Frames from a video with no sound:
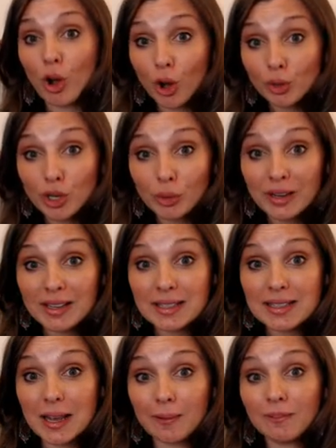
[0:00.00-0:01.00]
ongoing
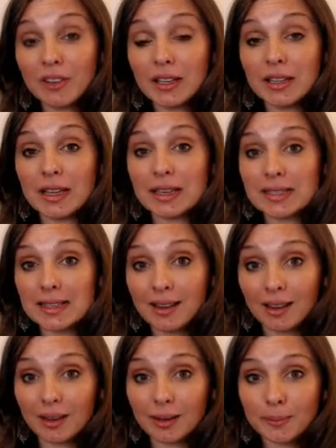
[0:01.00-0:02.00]
discomfort in their
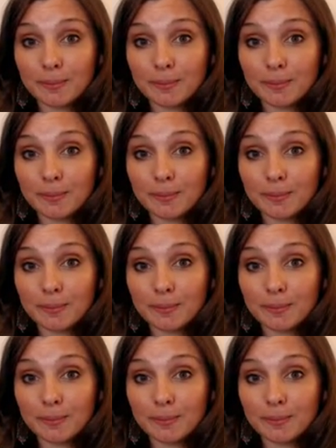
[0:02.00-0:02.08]
singing,